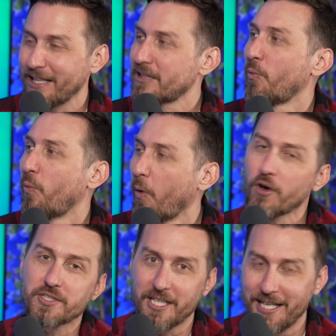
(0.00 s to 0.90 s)
Like the
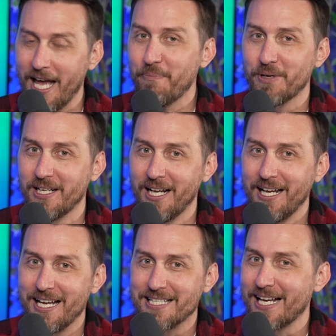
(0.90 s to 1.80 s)
worst that can happen
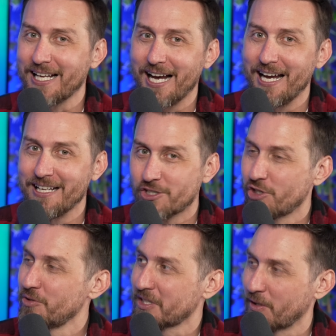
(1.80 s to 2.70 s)
is that guy
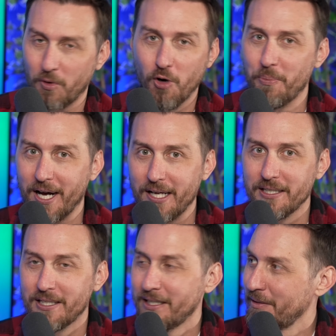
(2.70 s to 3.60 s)
shoots at the robot,
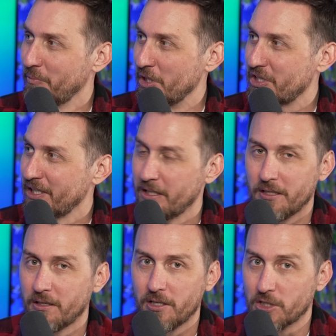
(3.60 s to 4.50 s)
which
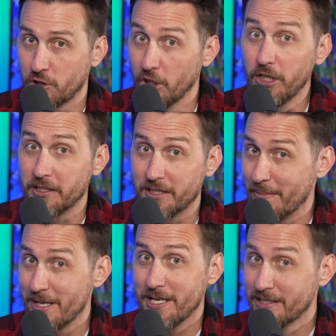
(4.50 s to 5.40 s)
good. I
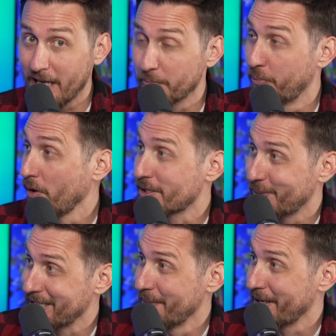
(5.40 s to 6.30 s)
mean, he's out of bullets
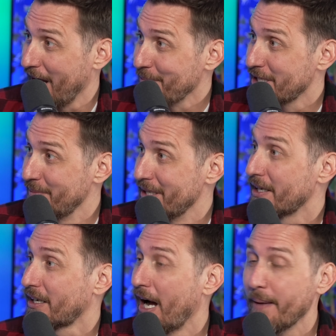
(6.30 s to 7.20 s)
by the time the cops come in.
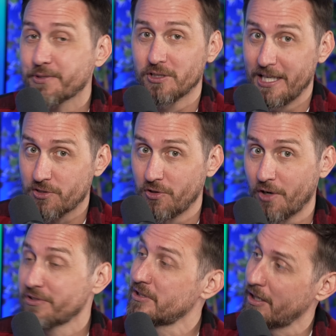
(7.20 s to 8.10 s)
The cops are less
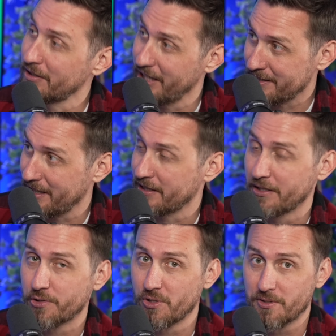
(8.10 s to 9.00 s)
nervous. They're less likely
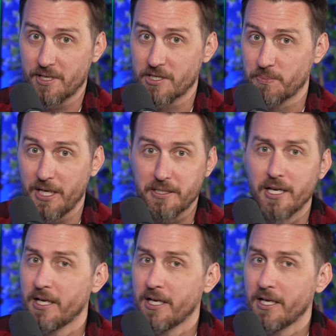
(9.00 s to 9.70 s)
to shoot a suspect.